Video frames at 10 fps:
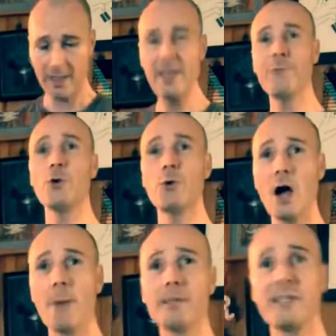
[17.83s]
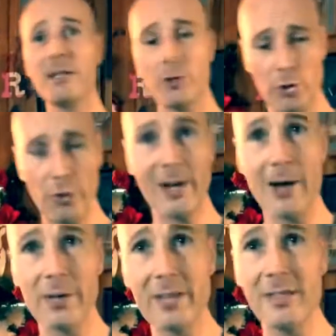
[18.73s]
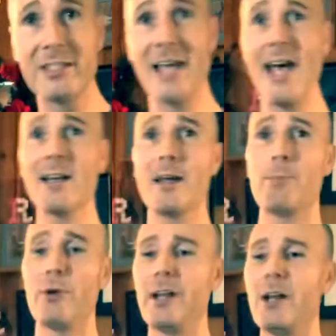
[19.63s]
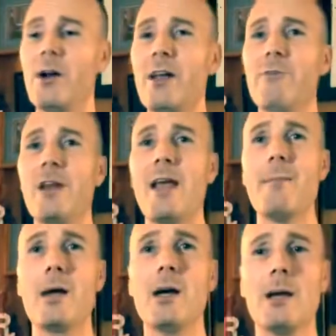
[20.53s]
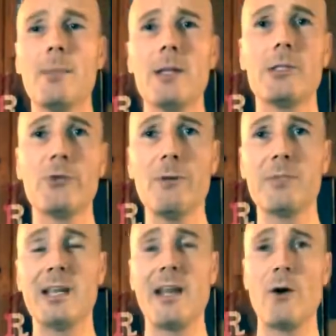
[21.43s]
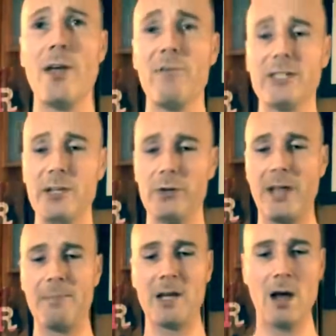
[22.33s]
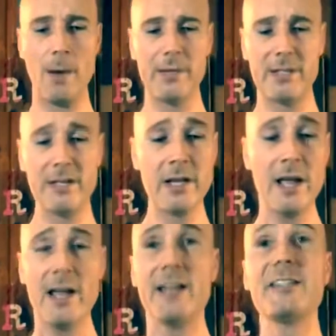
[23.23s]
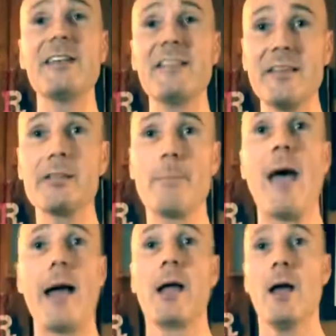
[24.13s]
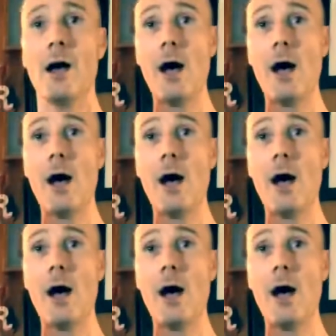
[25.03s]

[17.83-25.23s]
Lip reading: If you commented, you're now in this hat. I printed out every name. I cut them into strips, and now every single name that commented is in this bag.